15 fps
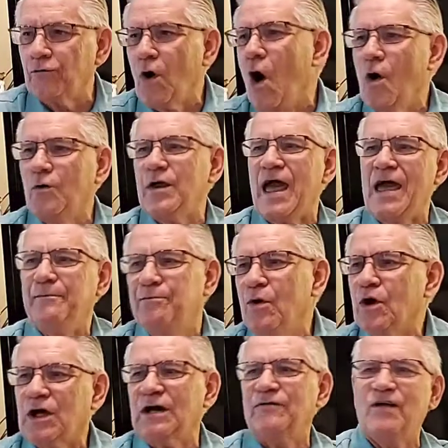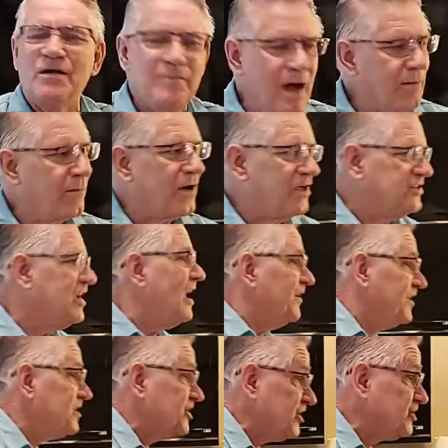wrote a book of remembrance.
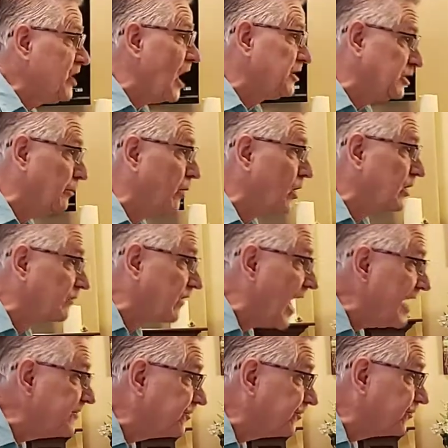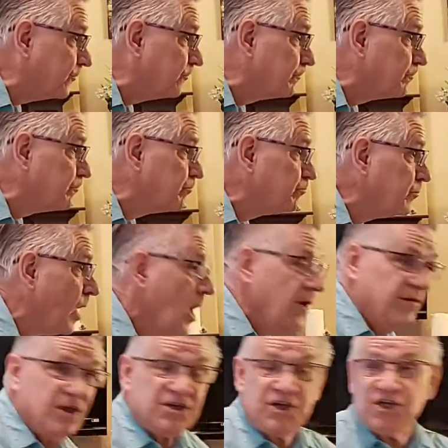This is not the book of life.
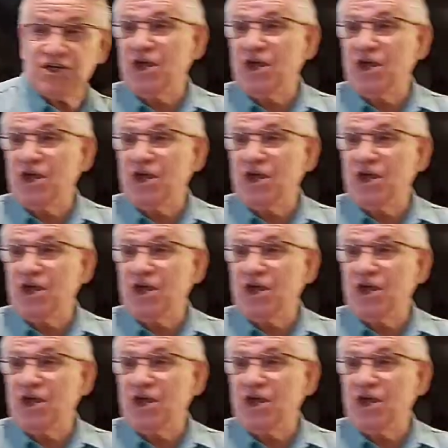This is